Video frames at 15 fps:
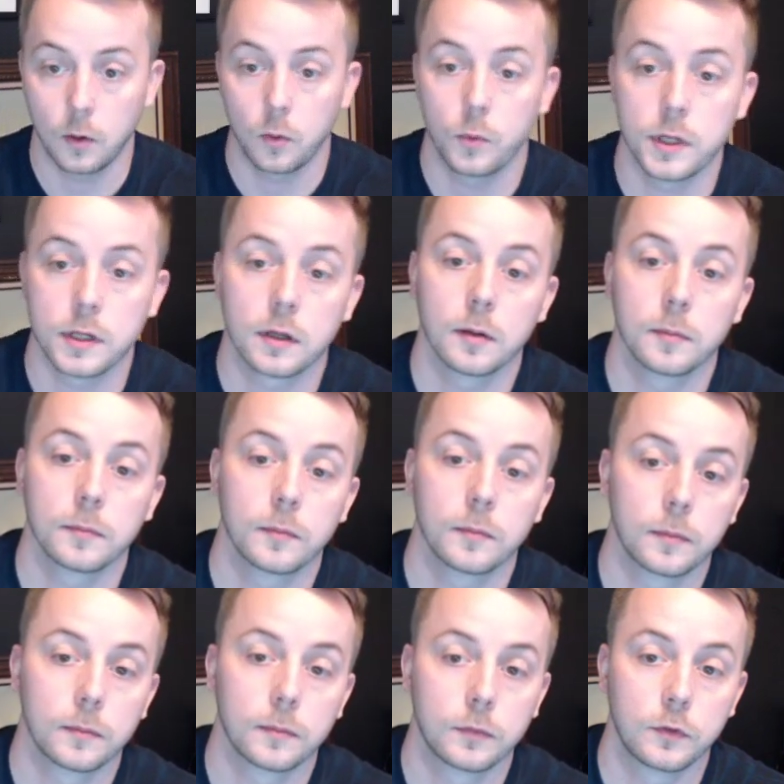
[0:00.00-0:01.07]
we come
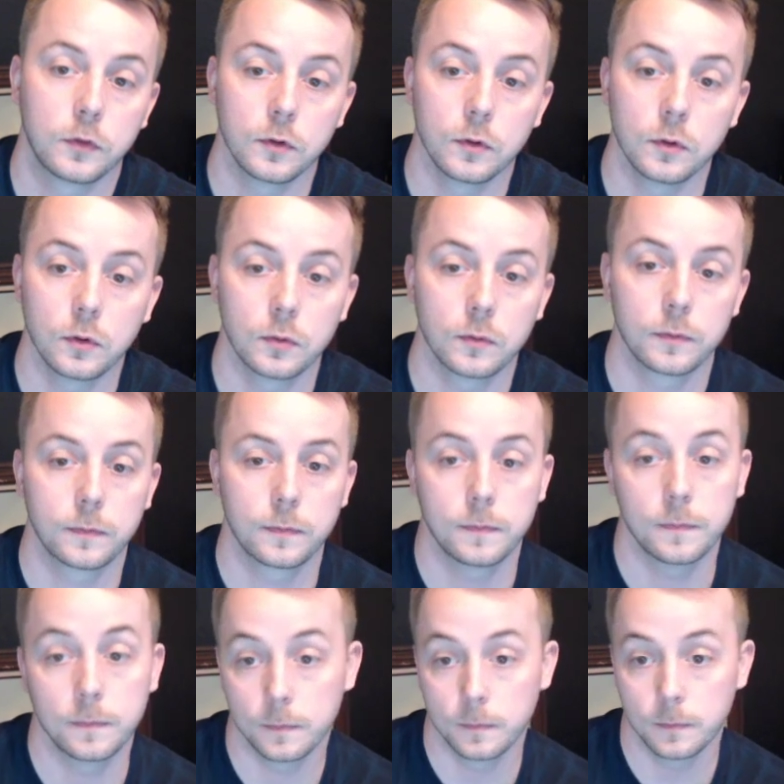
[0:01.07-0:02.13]
to
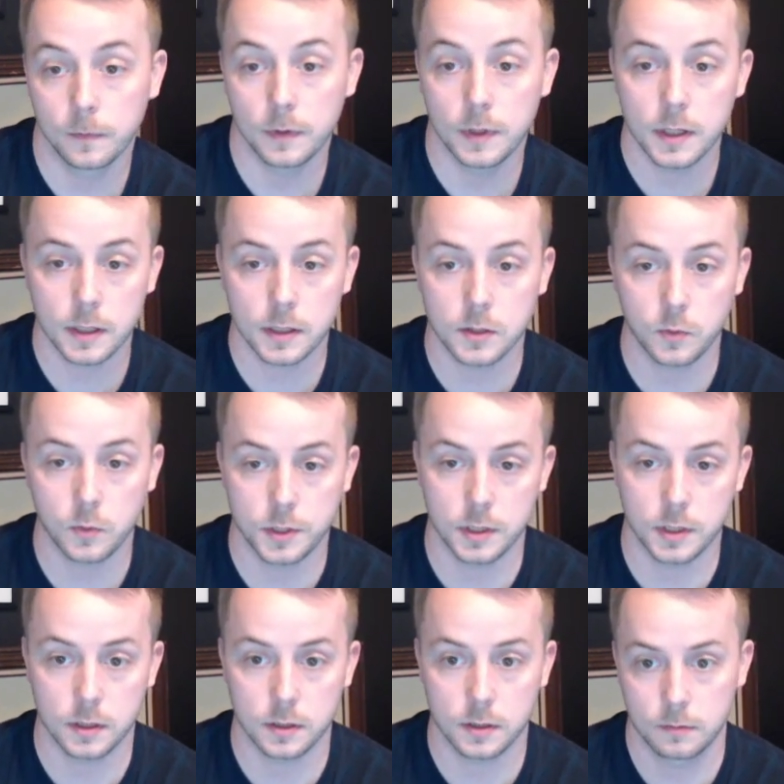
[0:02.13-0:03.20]
this, which
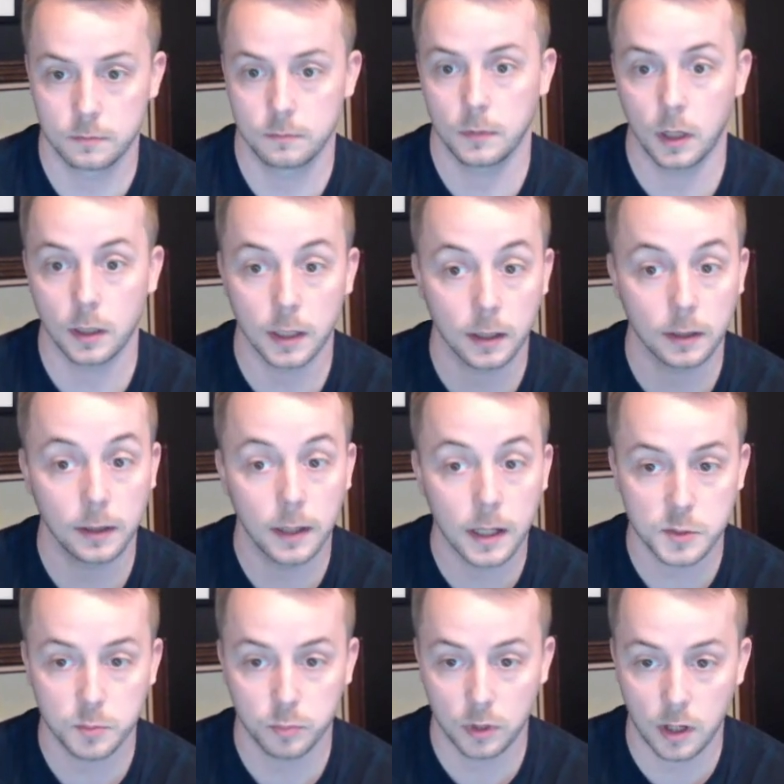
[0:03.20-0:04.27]
is a lot
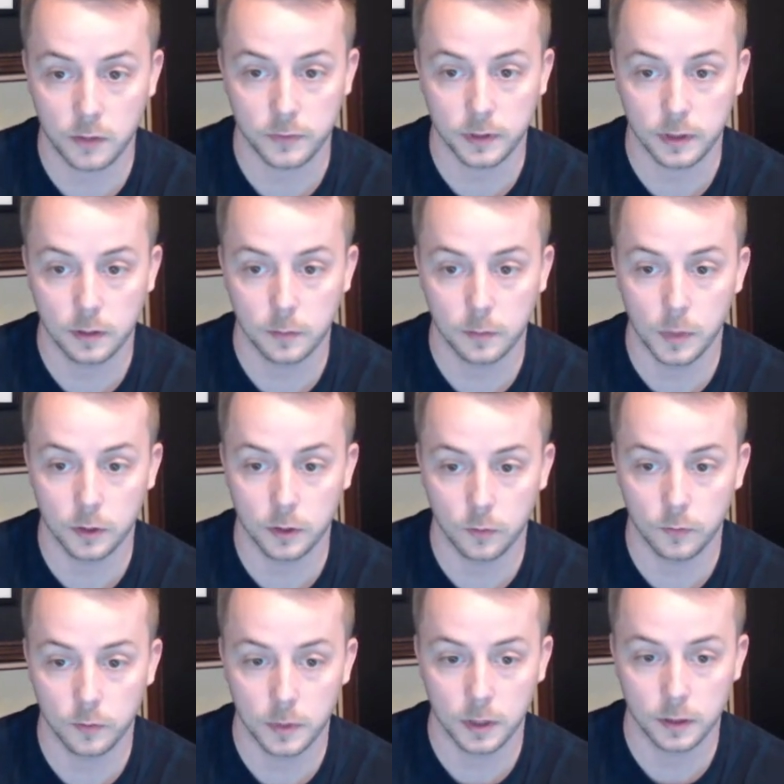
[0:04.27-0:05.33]
less profit month
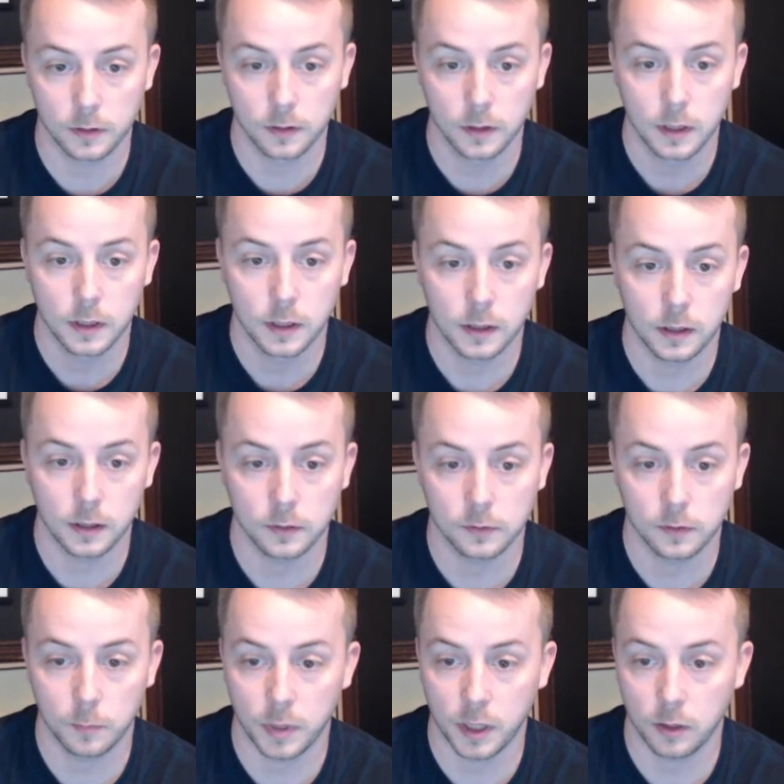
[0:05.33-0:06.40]
over month. It's
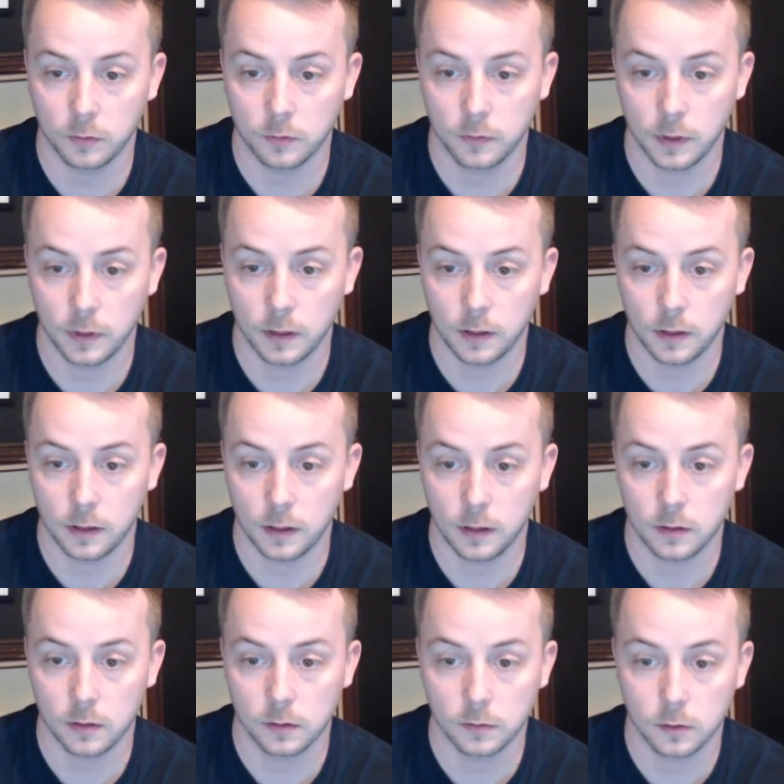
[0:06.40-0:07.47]
about
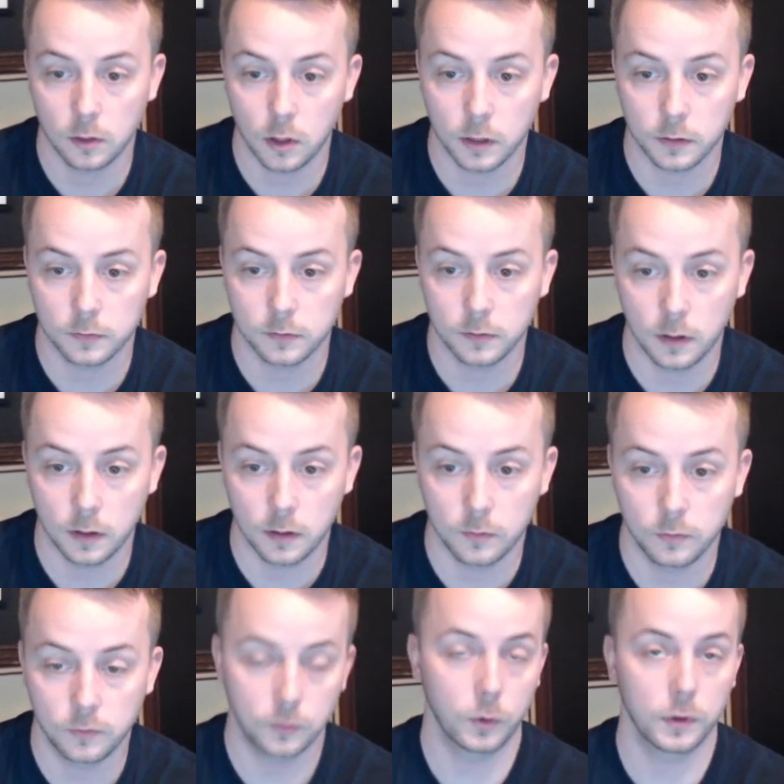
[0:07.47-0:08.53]
a loss
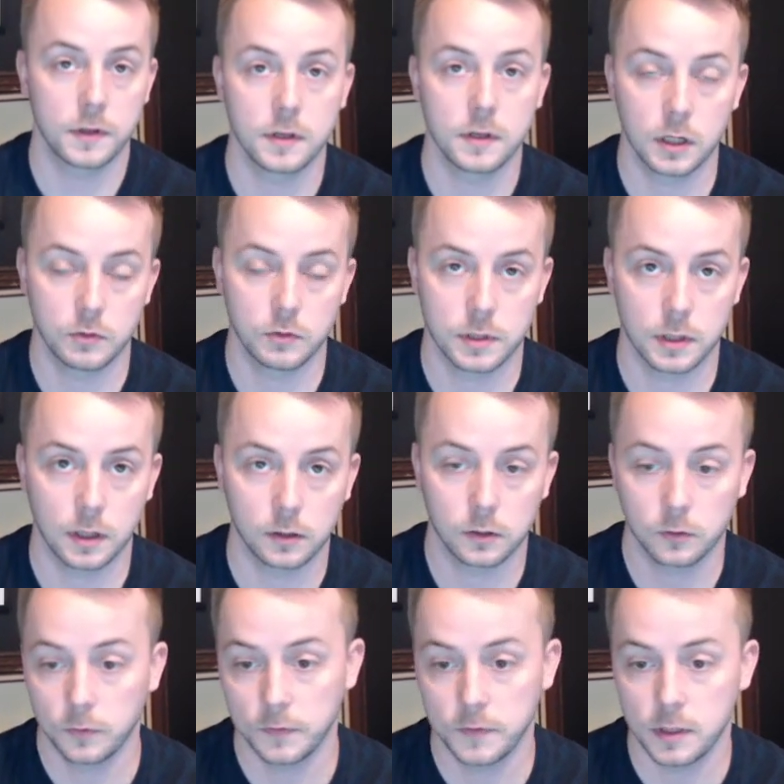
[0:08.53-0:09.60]
of $1,400,
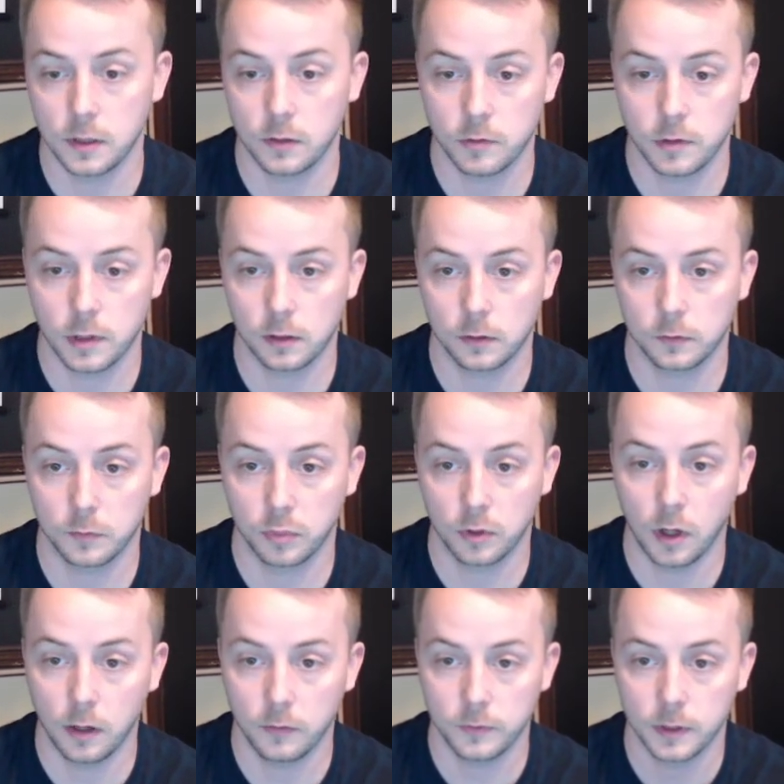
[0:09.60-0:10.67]
$1,500 in
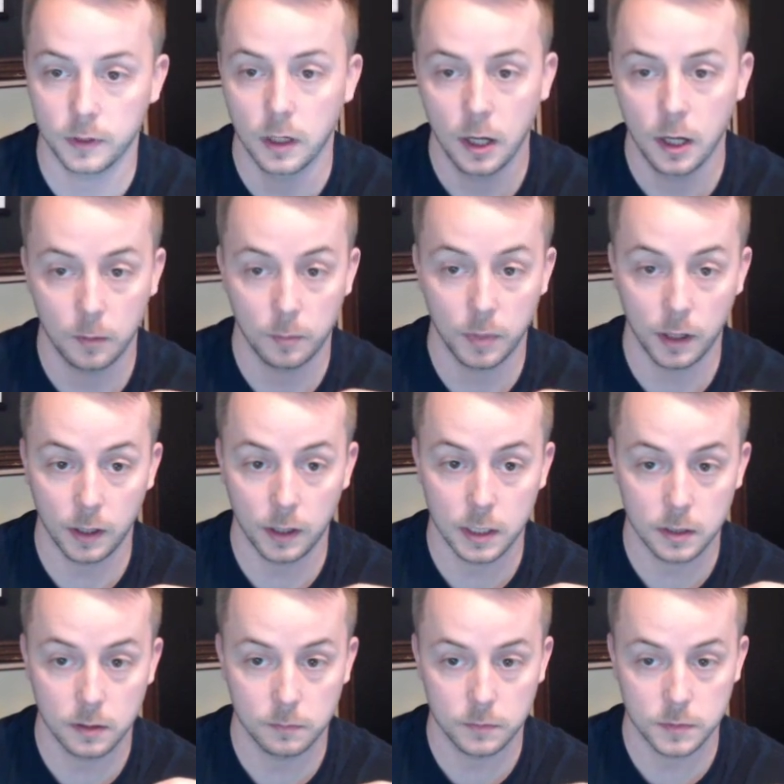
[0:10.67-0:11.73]
profit by
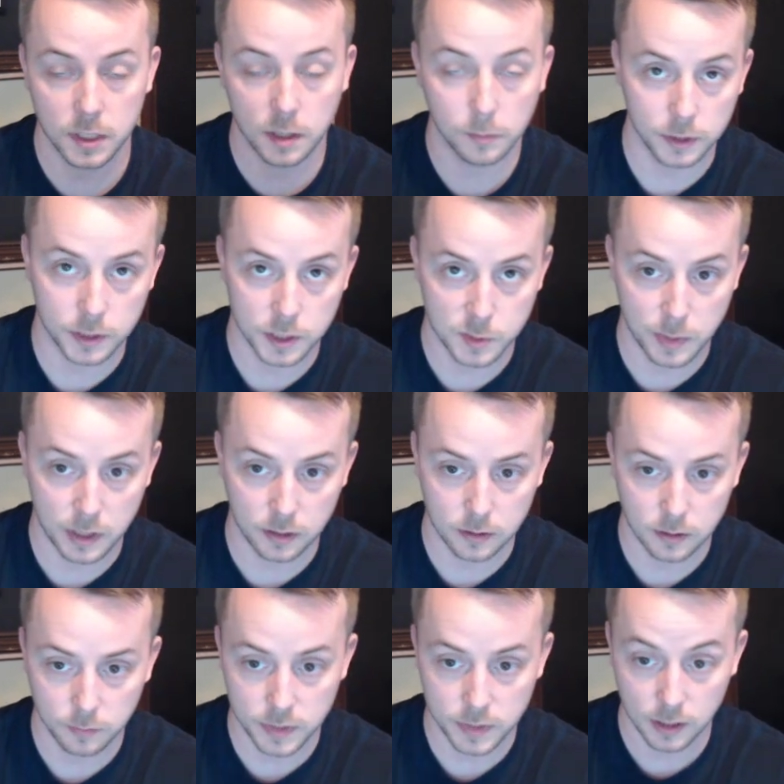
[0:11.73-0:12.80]
doubling
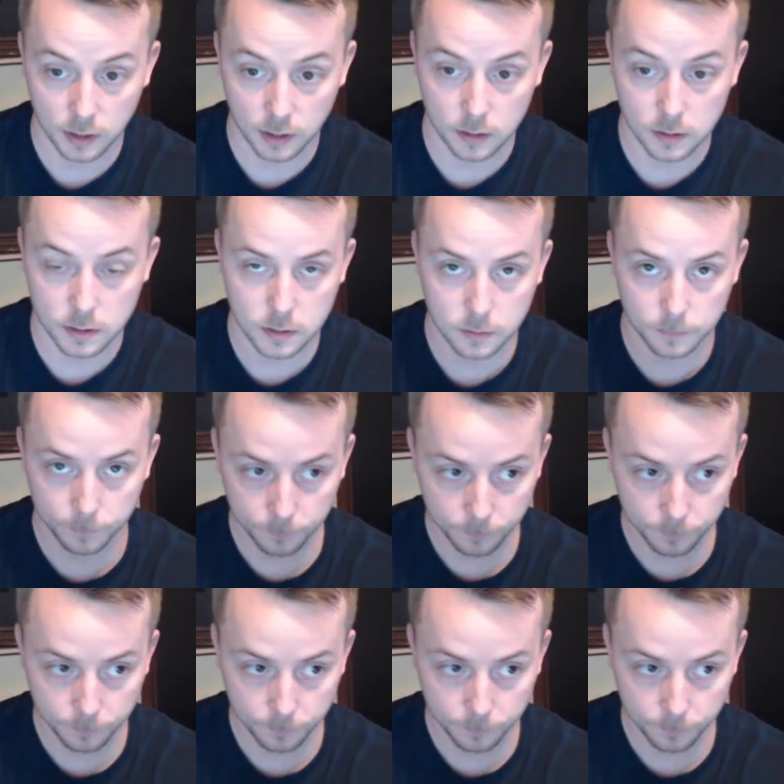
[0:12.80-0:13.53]
spend, because